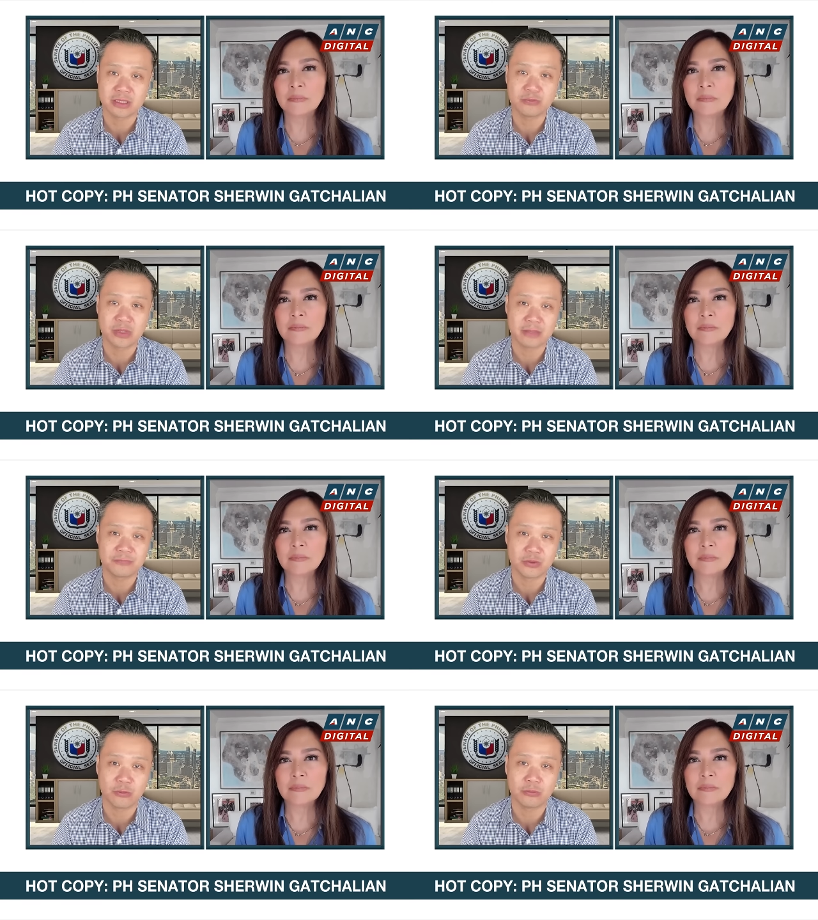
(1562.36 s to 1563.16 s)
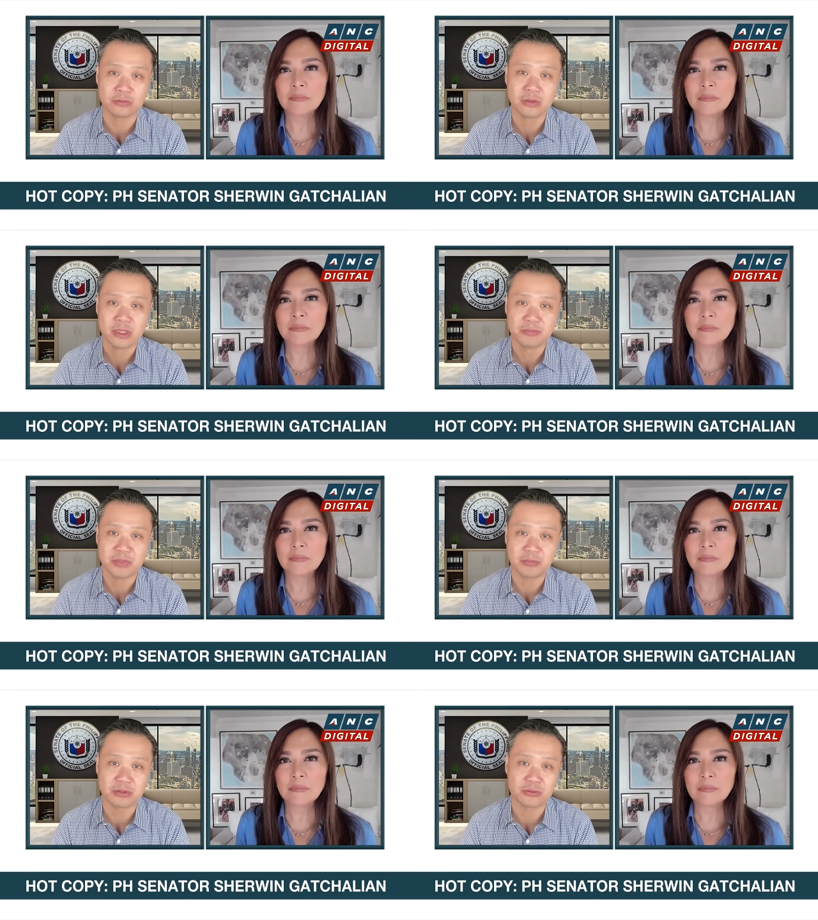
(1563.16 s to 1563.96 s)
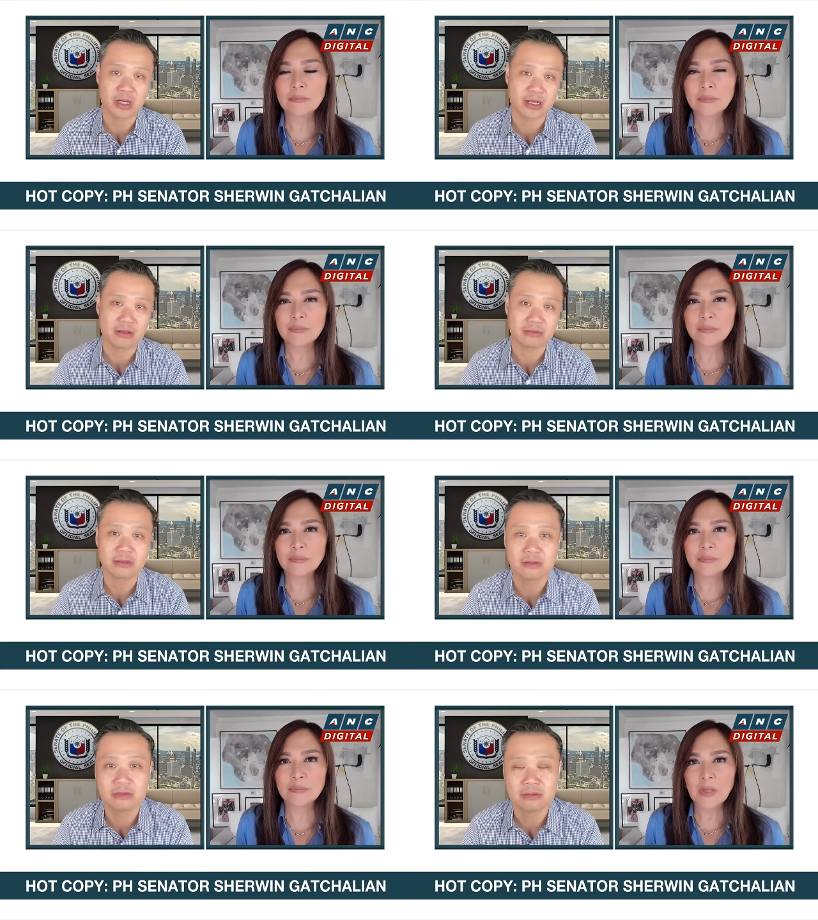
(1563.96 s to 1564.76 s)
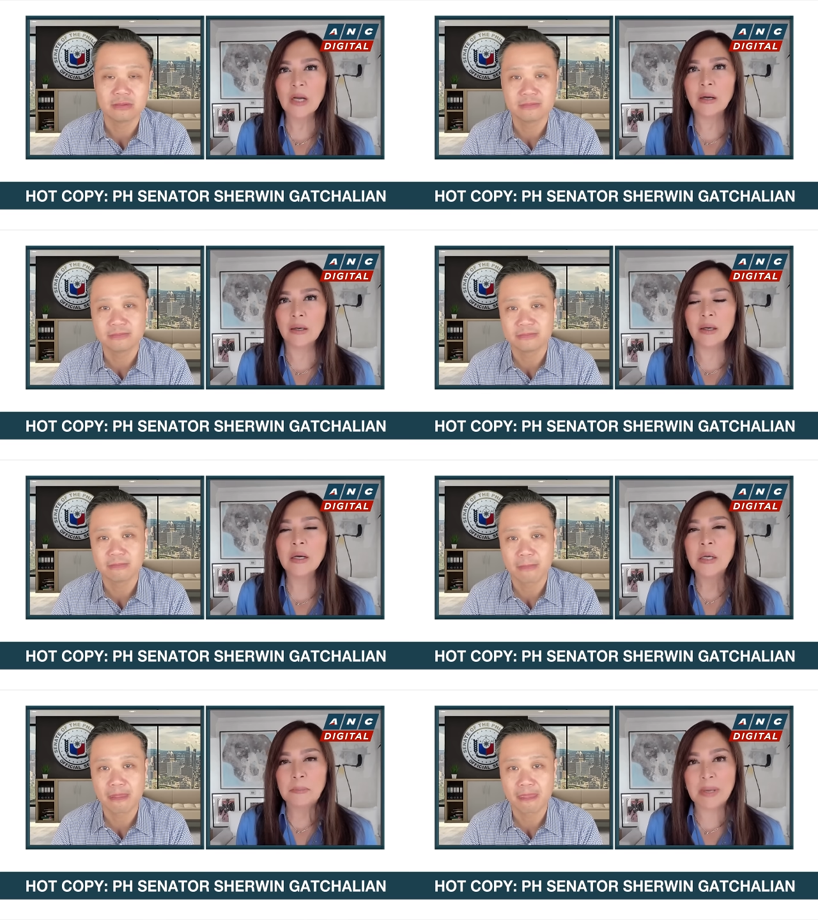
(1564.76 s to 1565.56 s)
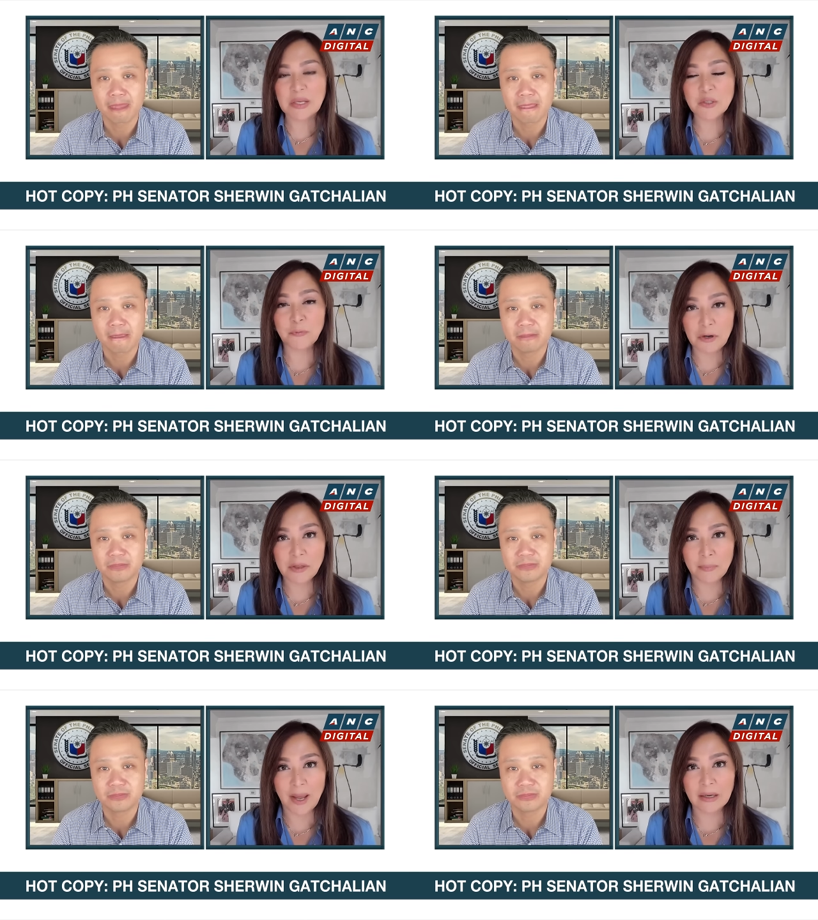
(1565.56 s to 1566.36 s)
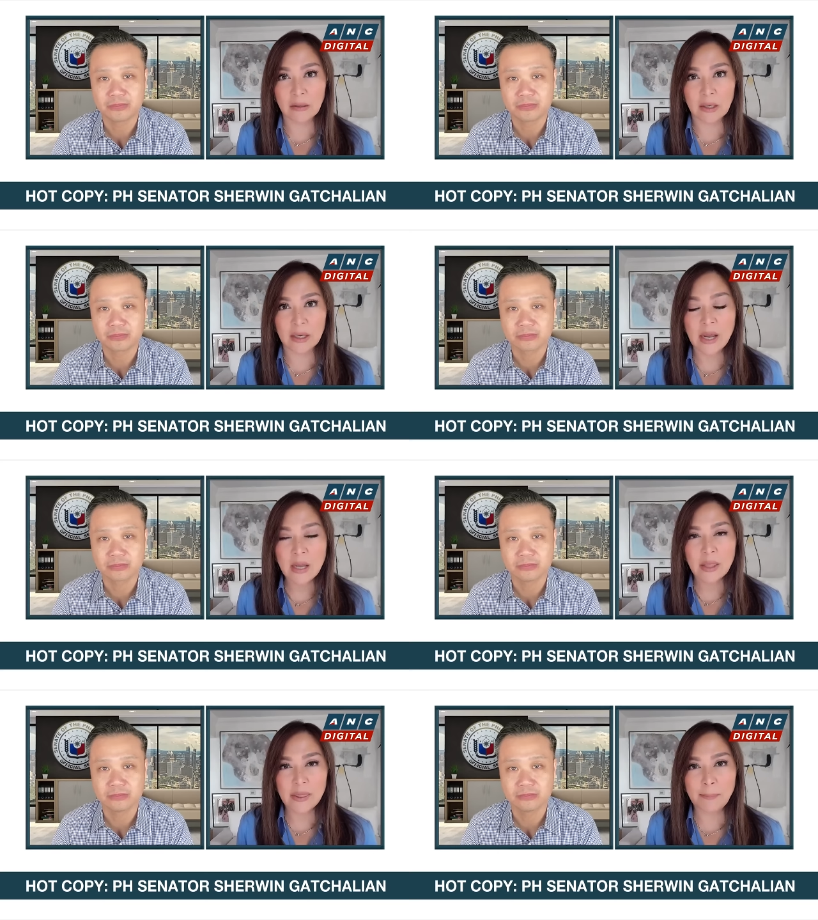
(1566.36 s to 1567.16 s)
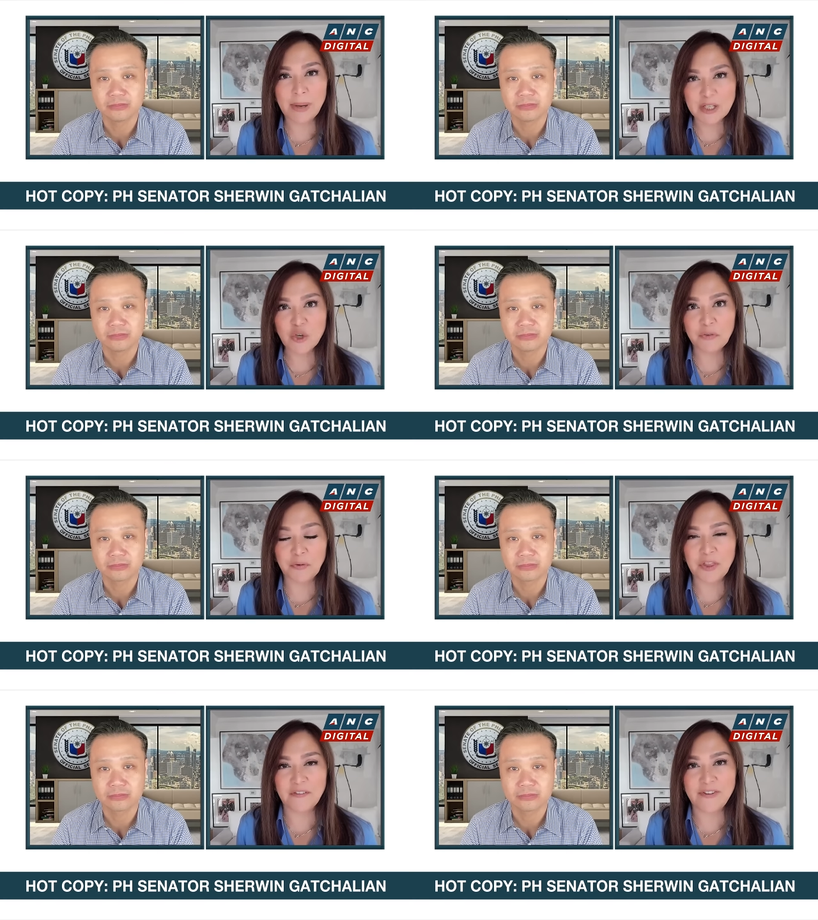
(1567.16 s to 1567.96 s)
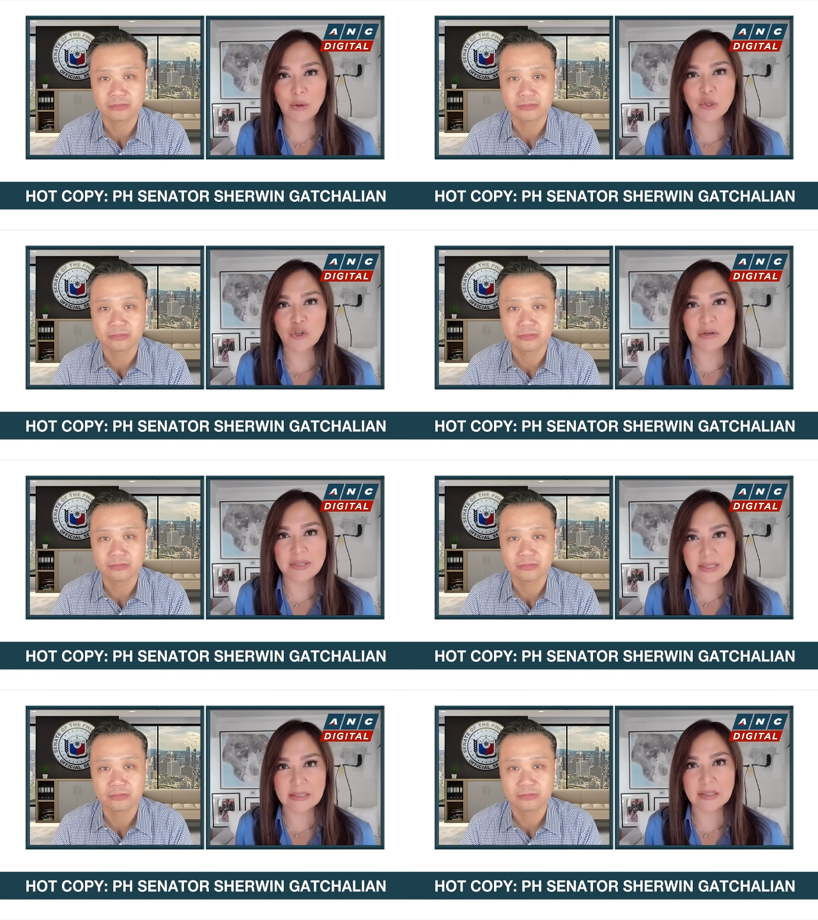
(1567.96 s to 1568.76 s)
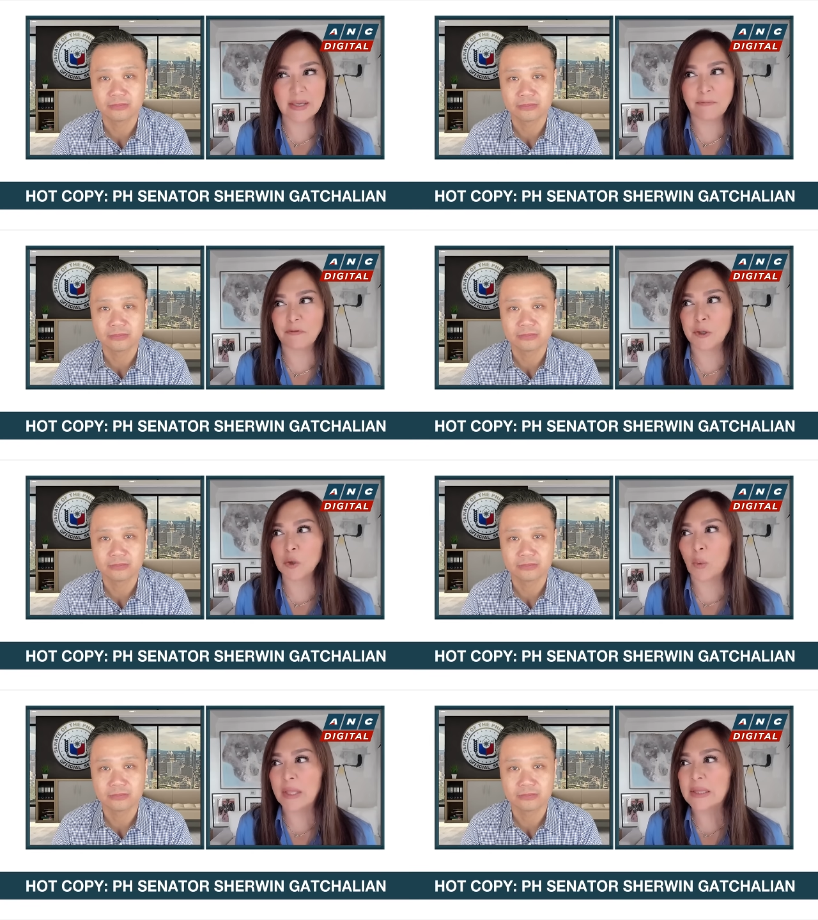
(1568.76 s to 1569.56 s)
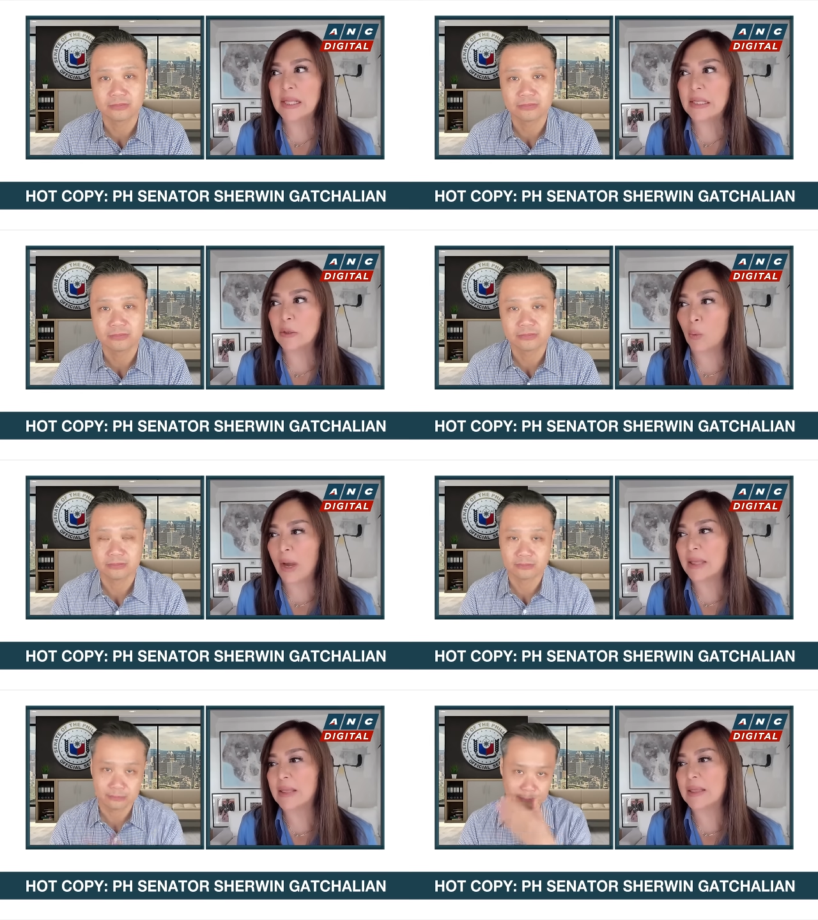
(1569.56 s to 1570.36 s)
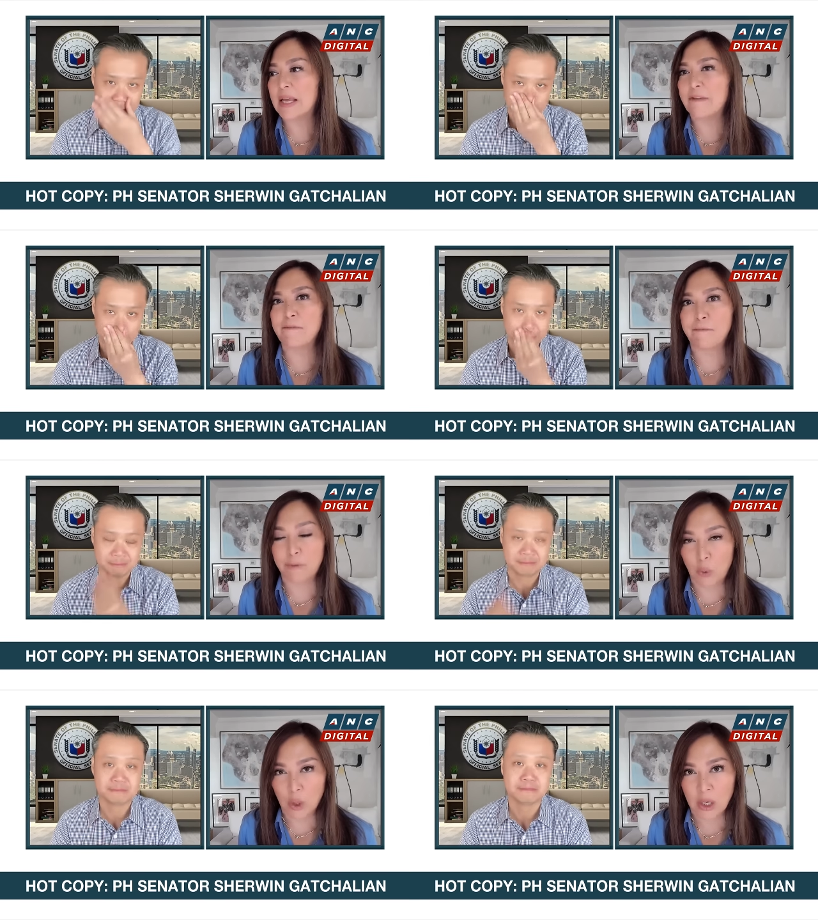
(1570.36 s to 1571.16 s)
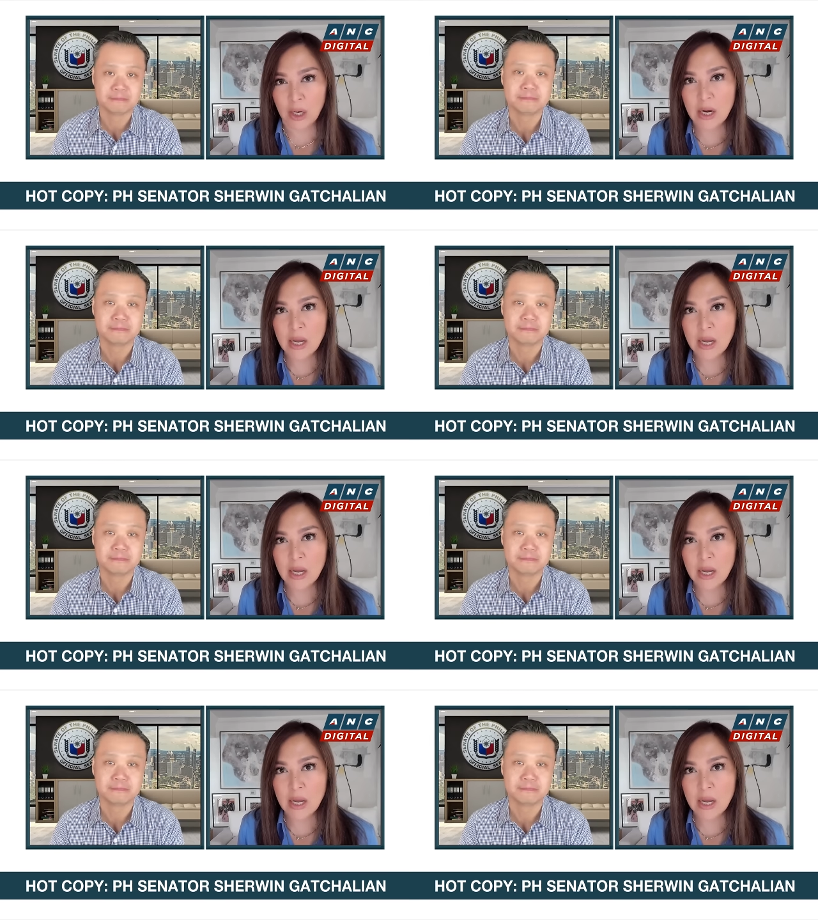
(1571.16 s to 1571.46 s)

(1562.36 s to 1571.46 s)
Speaker 1: then we have to hold people to account.
Speaker 2: Because for the record, the budget for the voucher system for 2024